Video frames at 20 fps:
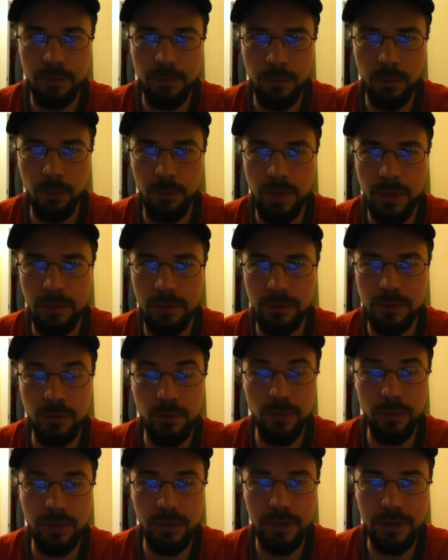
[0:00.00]
we'll be able
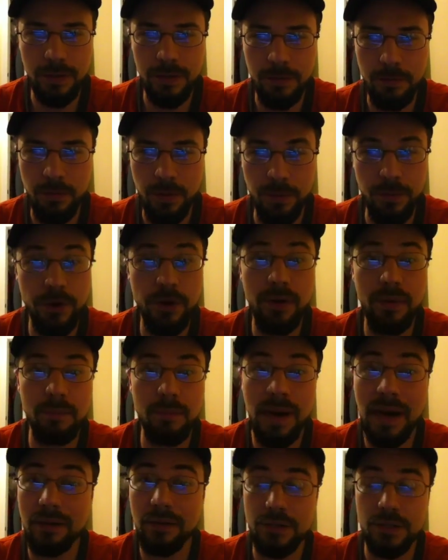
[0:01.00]
to prepare our
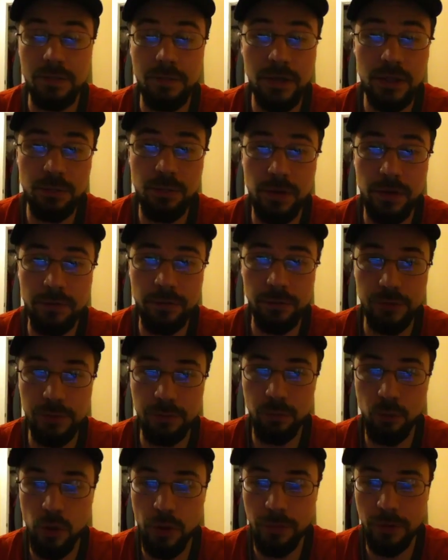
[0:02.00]
pilots much better for
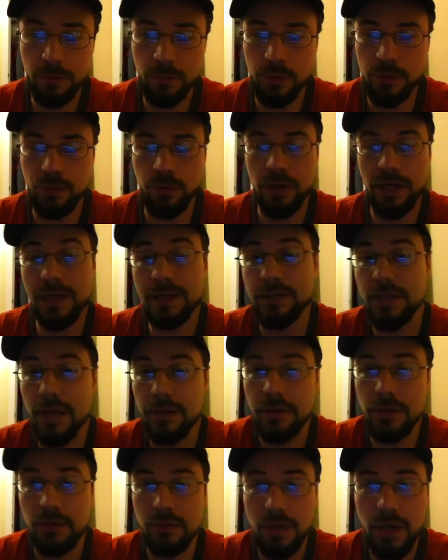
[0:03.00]
deployment, which will cut
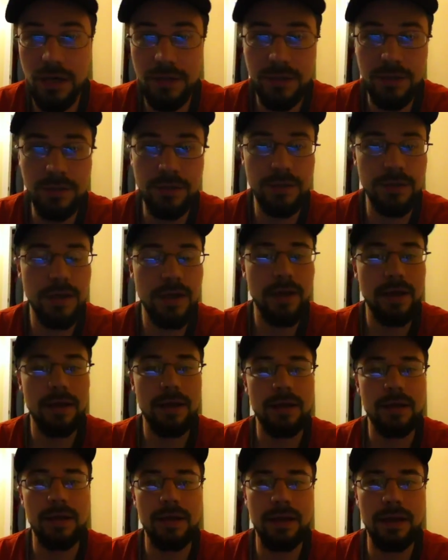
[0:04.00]
down our losses
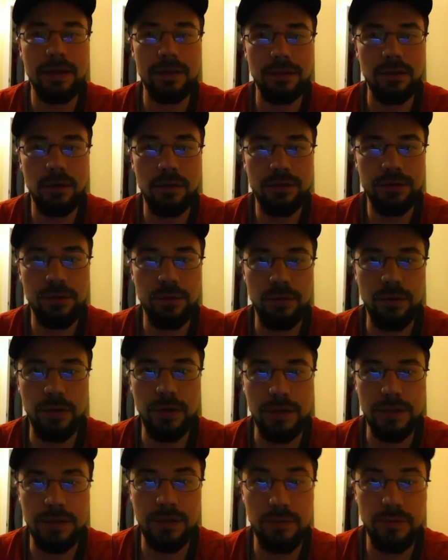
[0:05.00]
and also
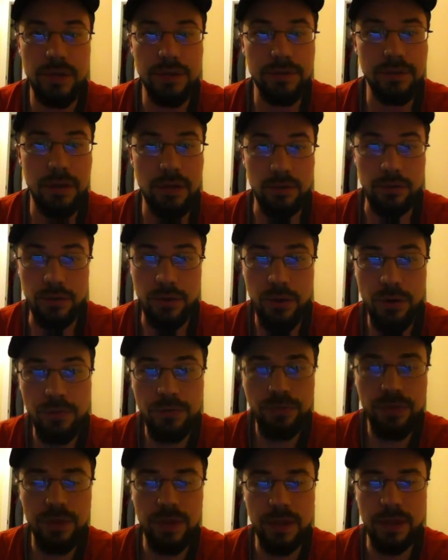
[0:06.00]
accelerate our
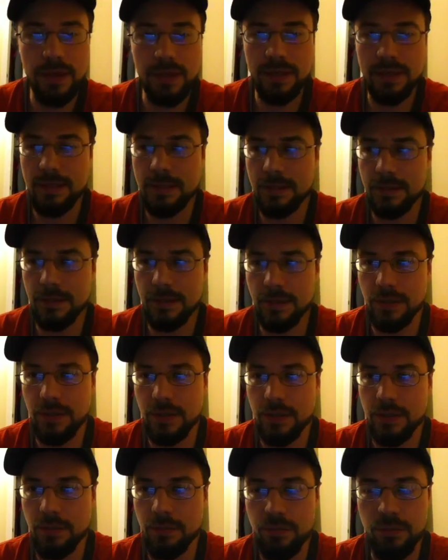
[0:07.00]
growth and
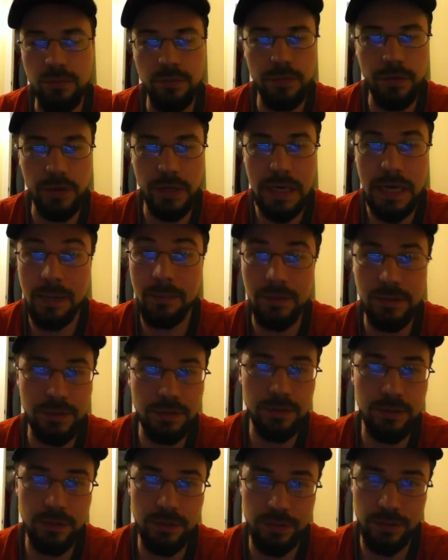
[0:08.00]
improve our combat
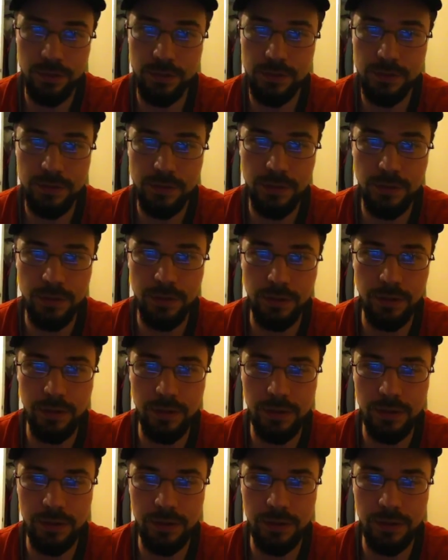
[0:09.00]
statistics in